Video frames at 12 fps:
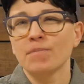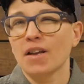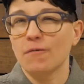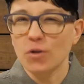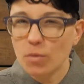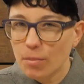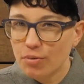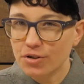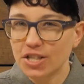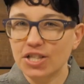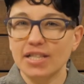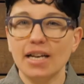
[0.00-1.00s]
If you
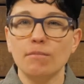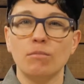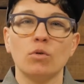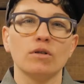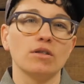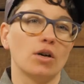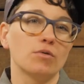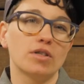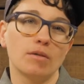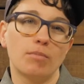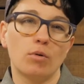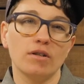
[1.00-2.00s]
appreciate more load
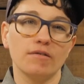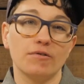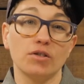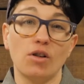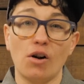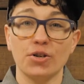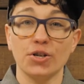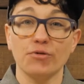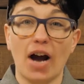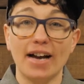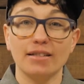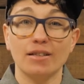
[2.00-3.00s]
support for longer
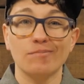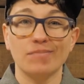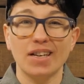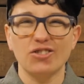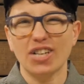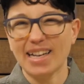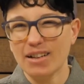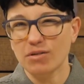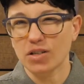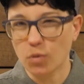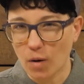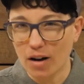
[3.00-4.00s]
rides, check out
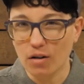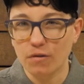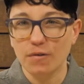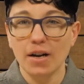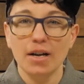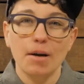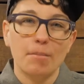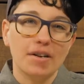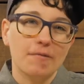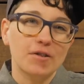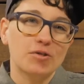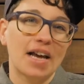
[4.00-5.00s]
the 12. But
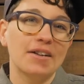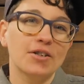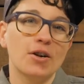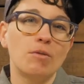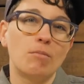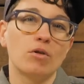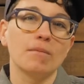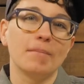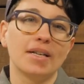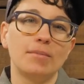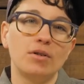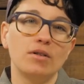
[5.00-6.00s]
if you tend to go more
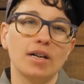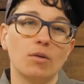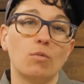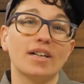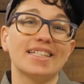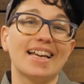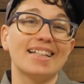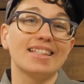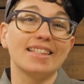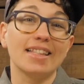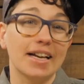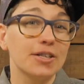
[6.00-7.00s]
minimal and want a
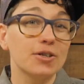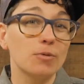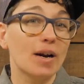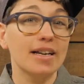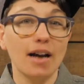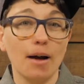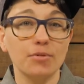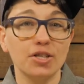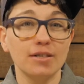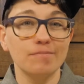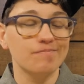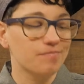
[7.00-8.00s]
lighter weight
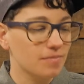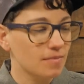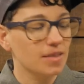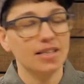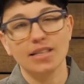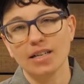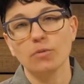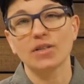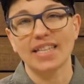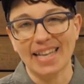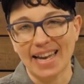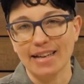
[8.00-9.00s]
option, stick
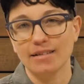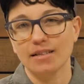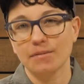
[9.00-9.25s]
with the 8.